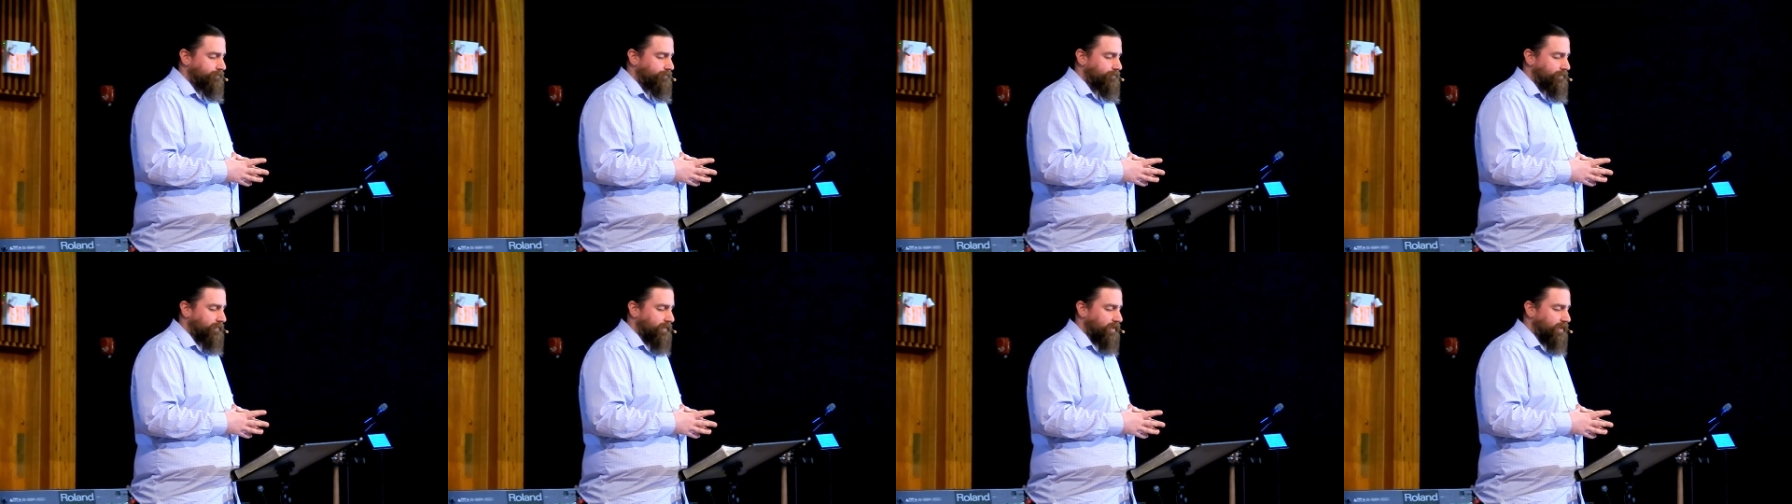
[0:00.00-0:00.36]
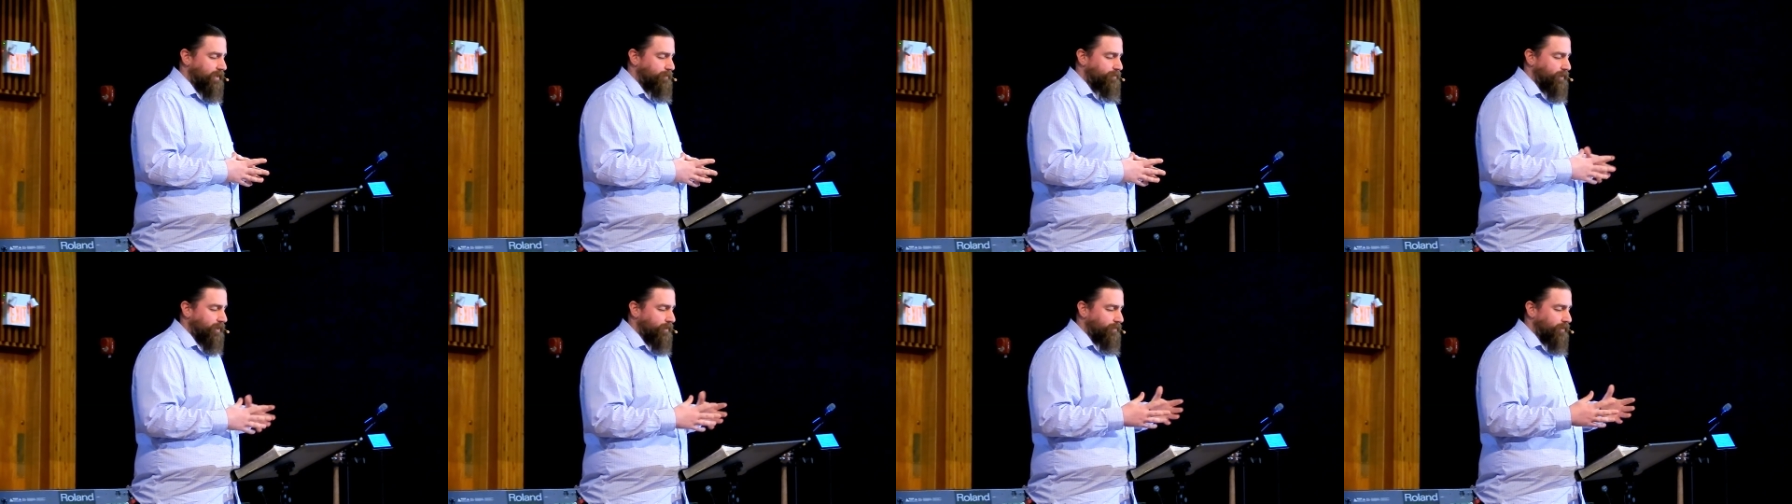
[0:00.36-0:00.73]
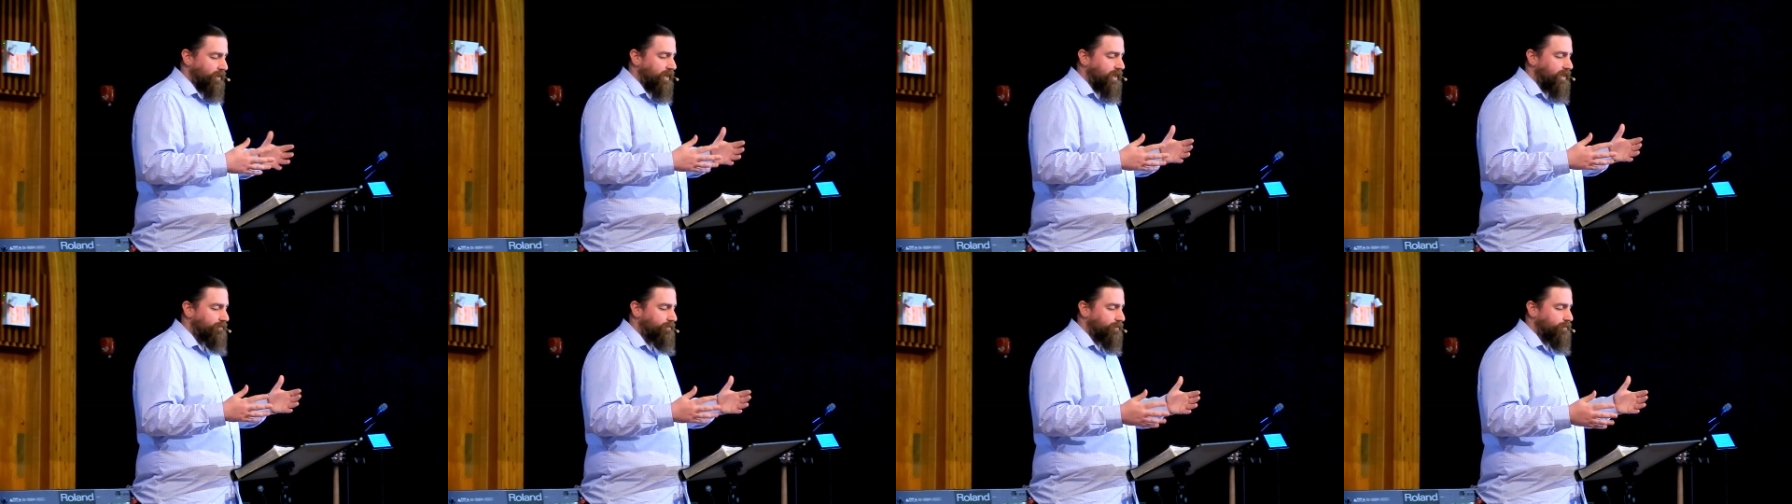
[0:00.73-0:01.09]
I pray
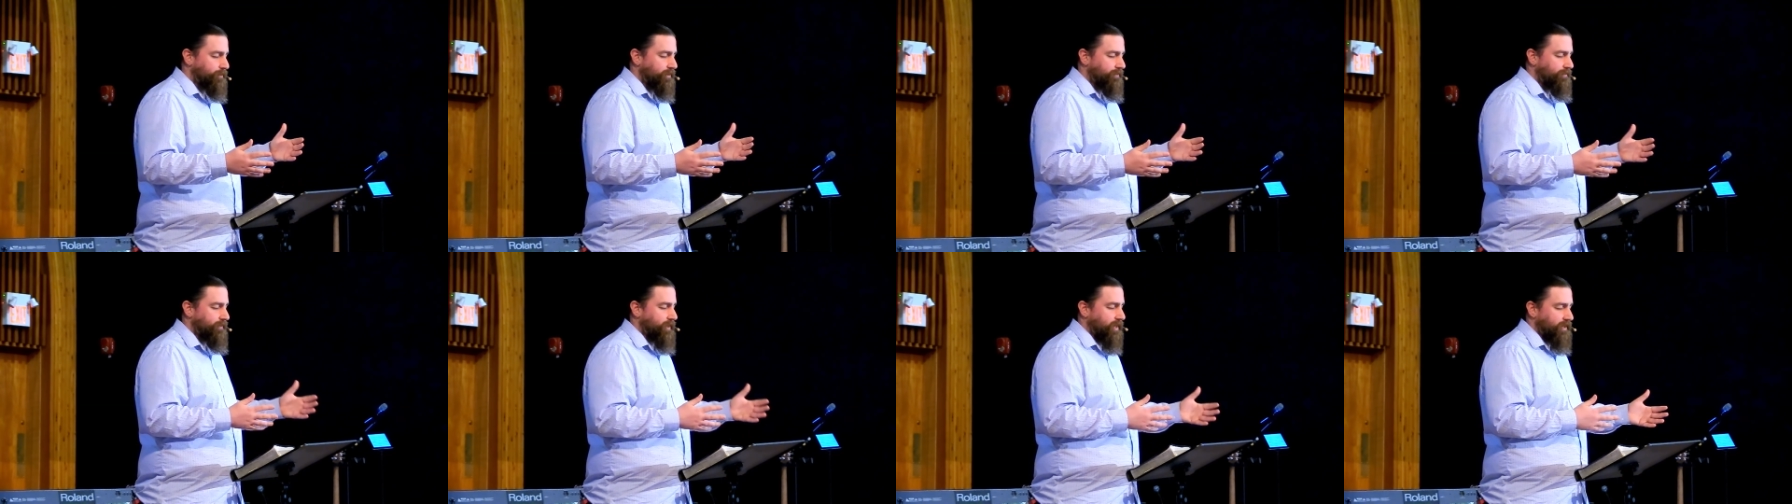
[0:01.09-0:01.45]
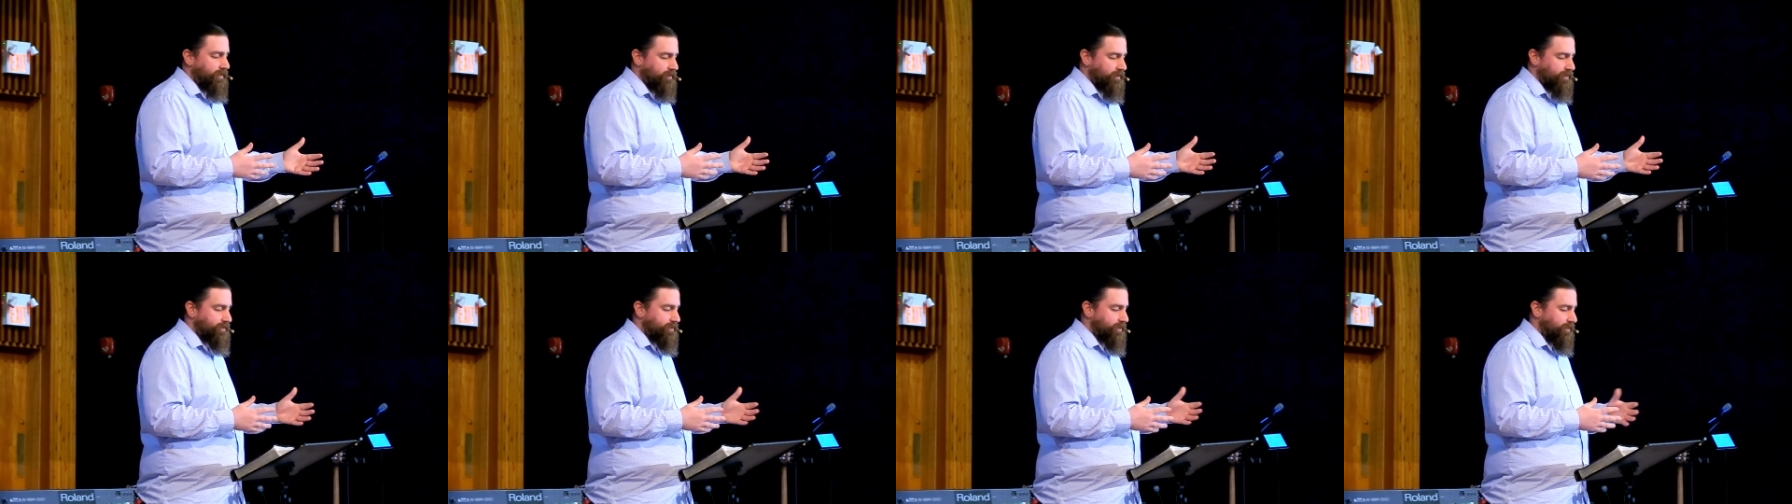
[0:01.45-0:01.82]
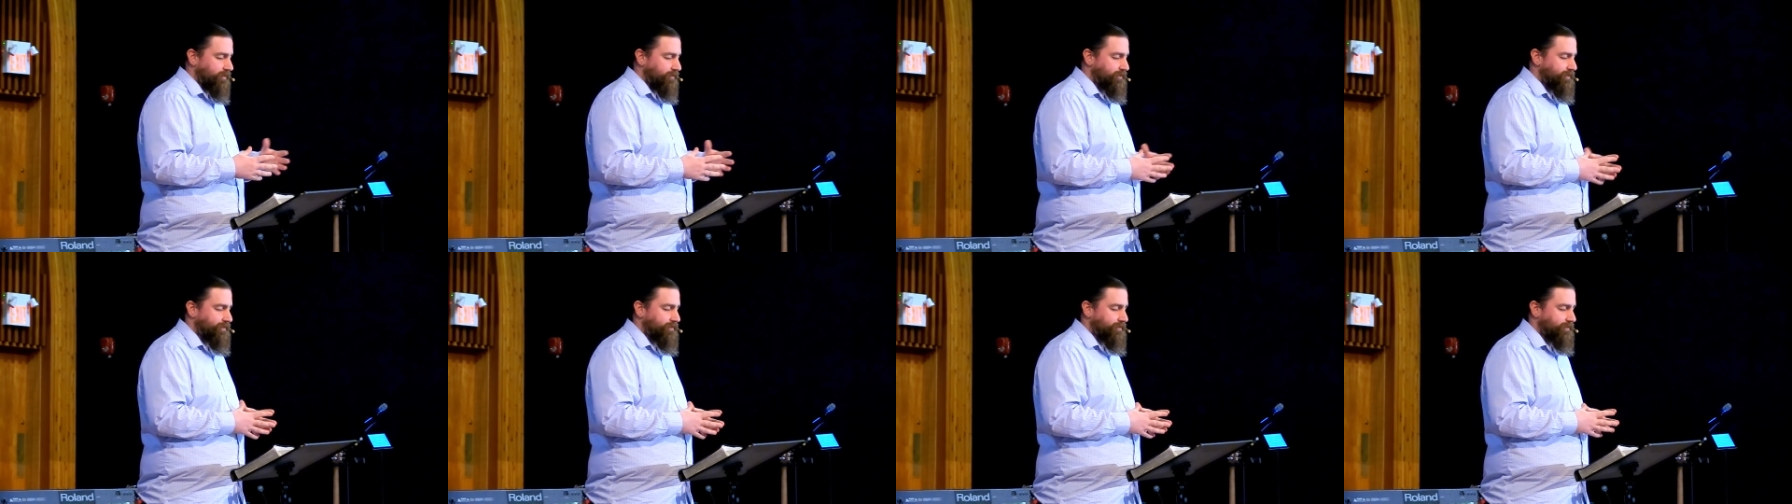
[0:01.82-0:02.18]
wherever we find
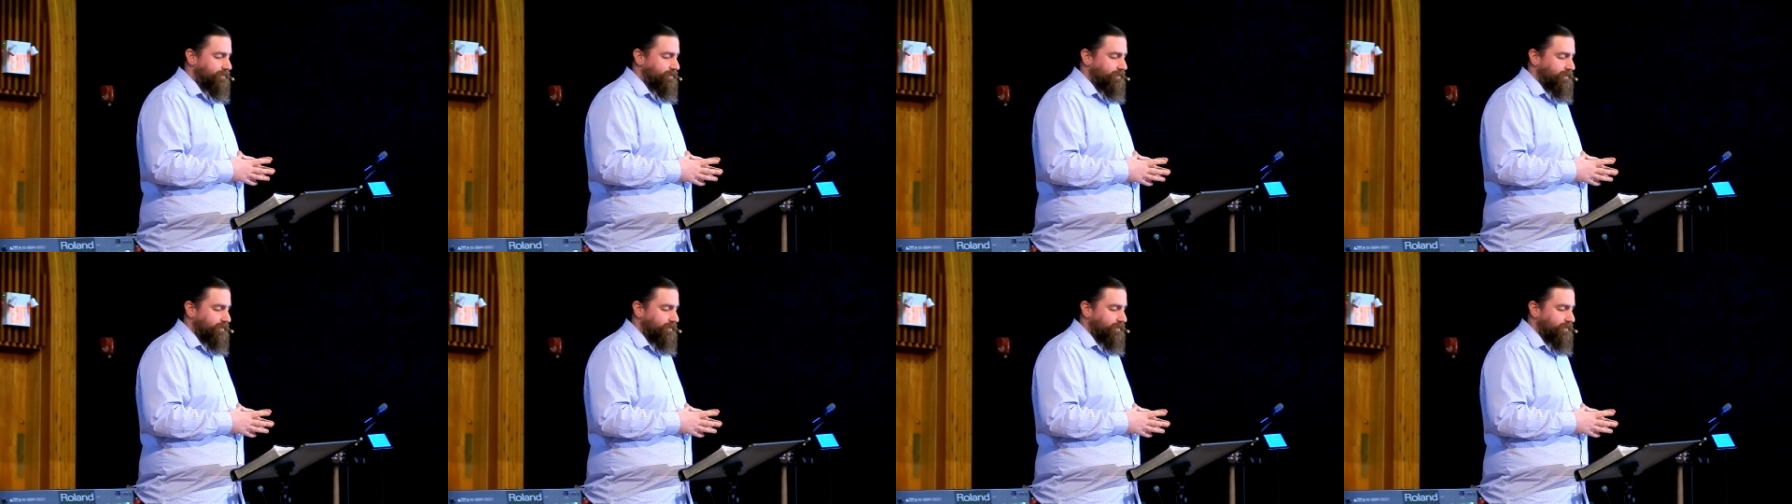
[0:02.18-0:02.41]
ourselves